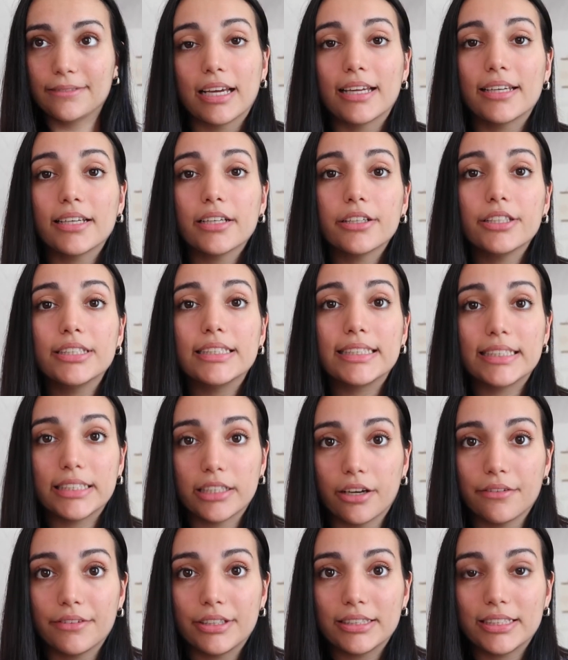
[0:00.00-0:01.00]
At a
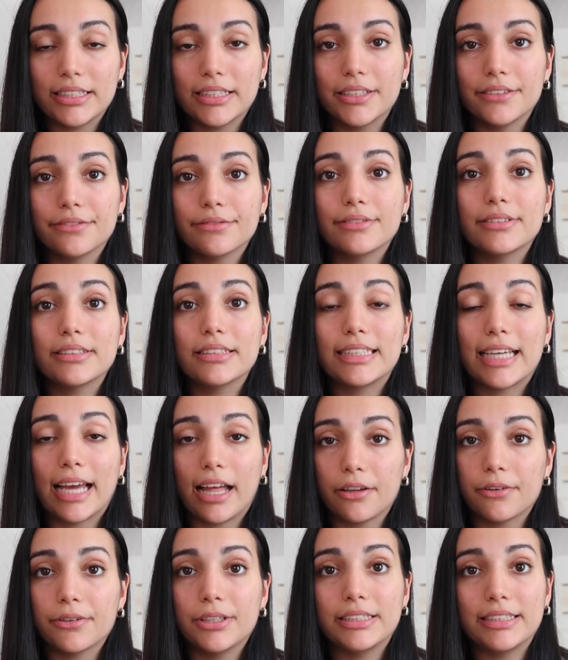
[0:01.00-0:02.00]
conservative
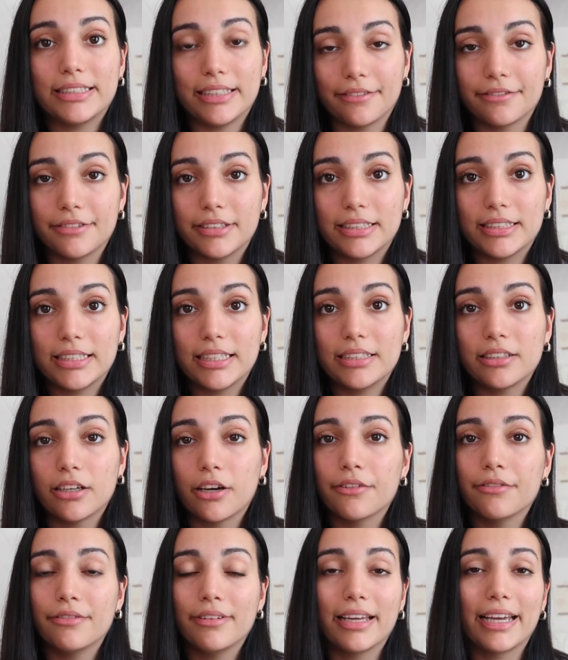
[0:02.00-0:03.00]
calorie deficit
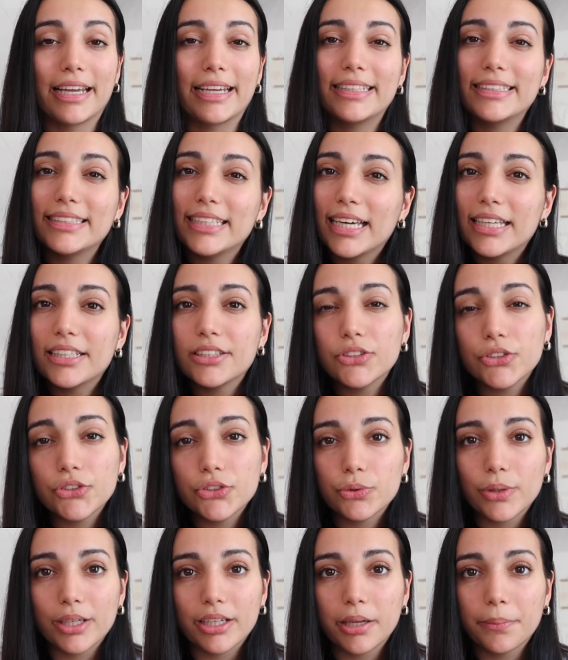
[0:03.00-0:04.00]
of like 10 to
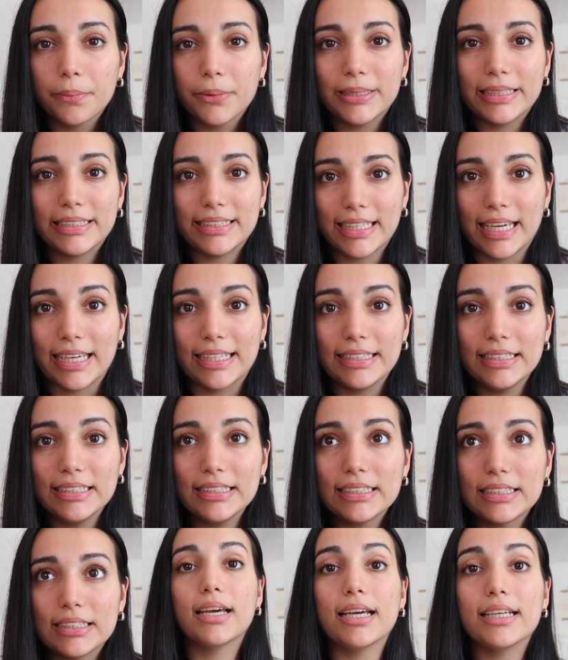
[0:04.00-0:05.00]

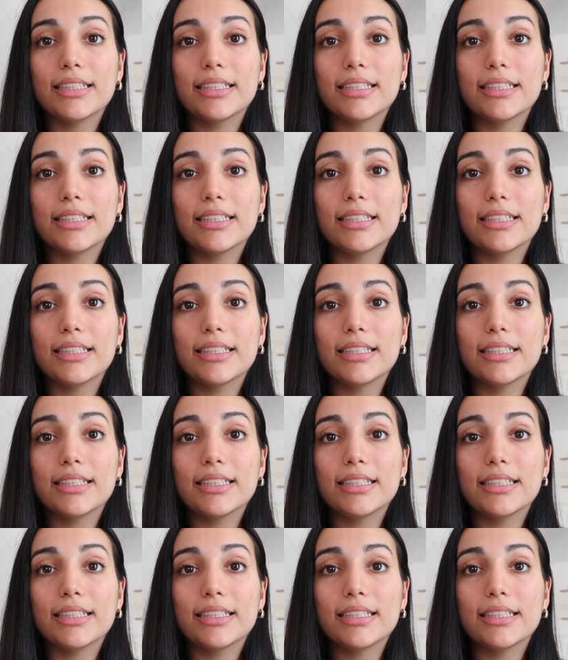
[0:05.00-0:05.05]
20%,